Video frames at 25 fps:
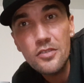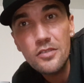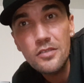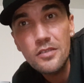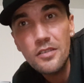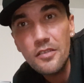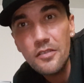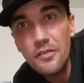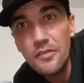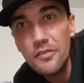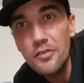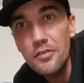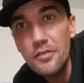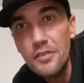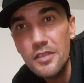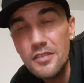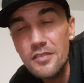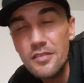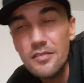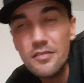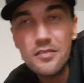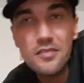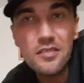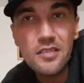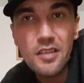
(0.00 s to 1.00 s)

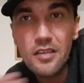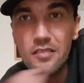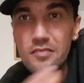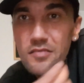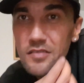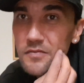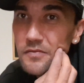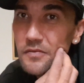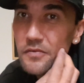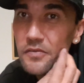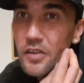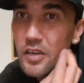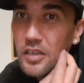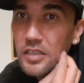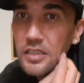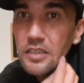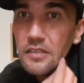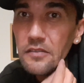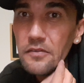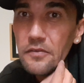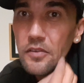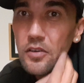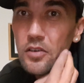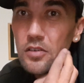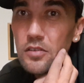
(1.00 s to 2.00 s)
36,000
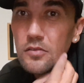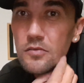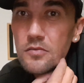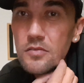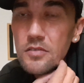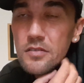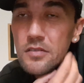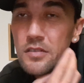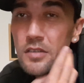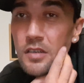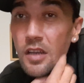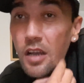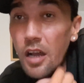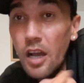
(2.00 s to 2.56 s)
fucking followers.